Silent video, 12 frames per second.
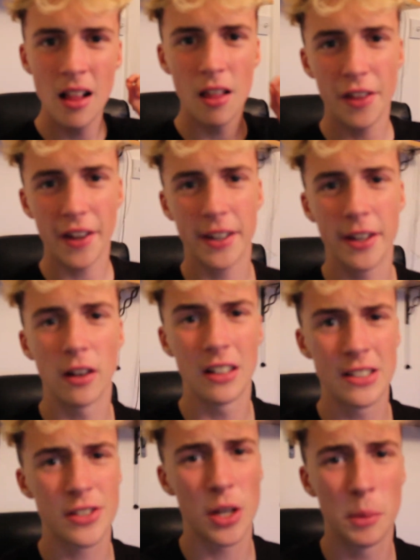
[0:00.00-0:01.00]
Thank you
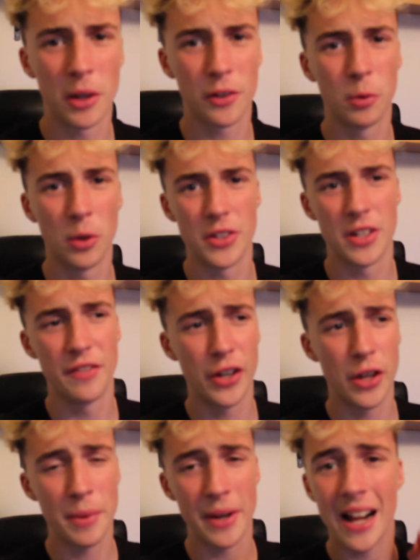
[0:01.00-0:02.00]
guys so much for watching the
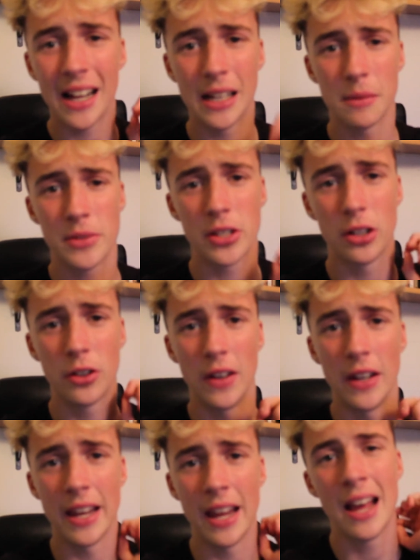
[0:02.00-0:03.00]
video, you've been
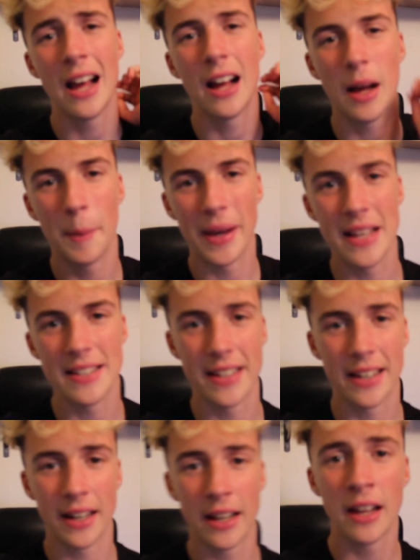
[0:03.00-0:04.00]
absolutely
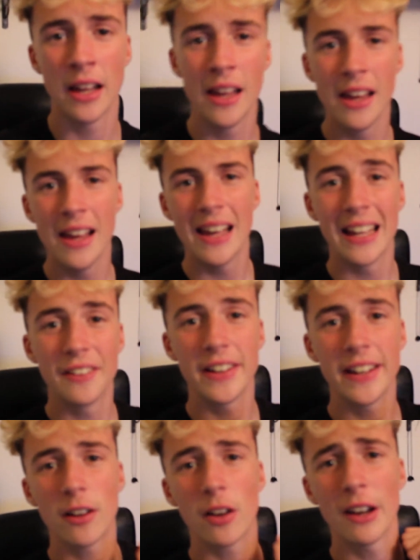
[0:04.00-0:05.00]
amazing. If you
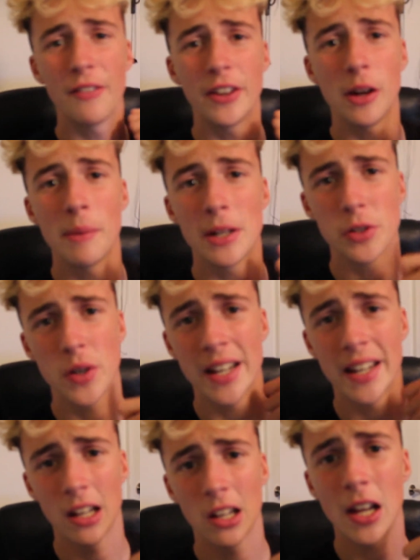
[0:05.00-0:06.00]
did like the video, make sure you hit
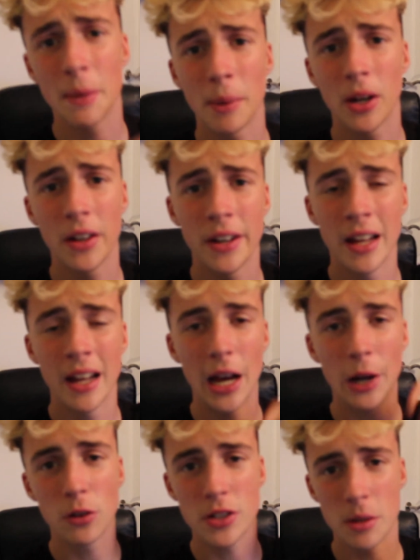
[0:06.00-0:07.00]
that like button and
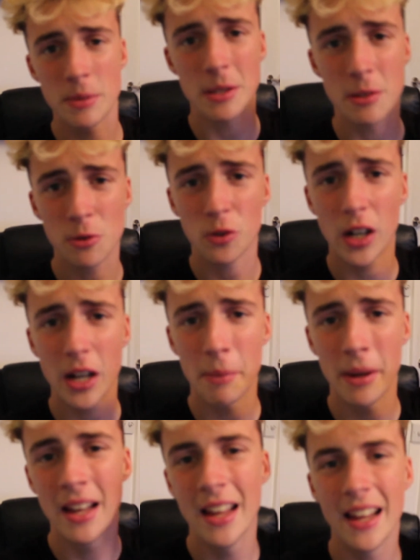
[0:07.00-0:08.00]
also subscribe
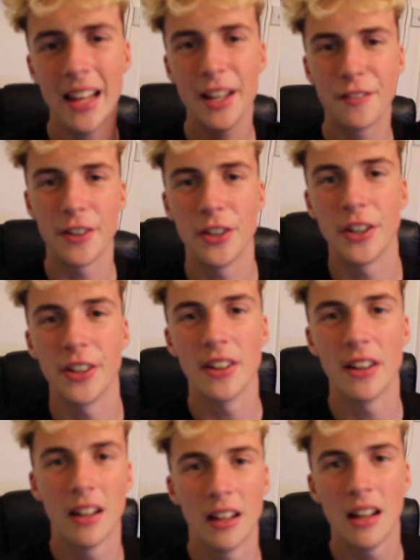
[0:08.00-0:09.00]
if you're new.
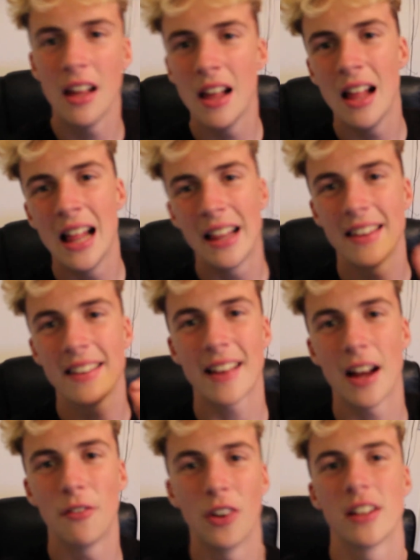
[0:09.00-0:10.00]
This
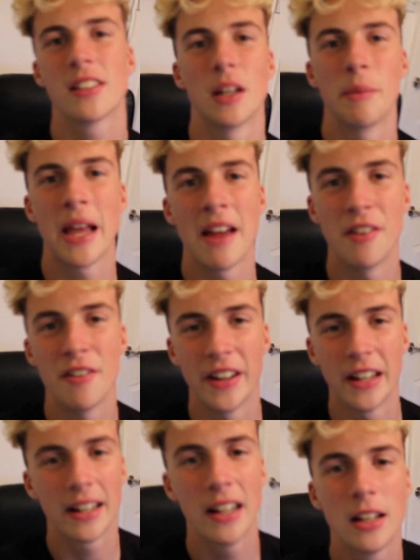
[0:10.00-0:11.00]
camera is going to make
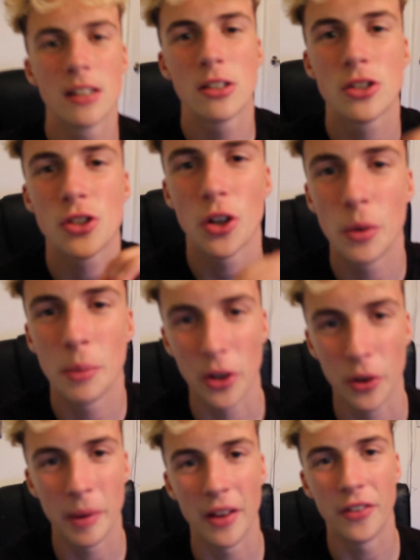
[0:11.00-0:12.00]
everything so
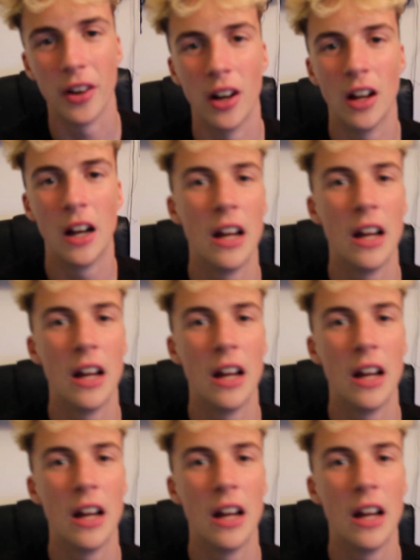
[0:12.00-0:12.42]
much better.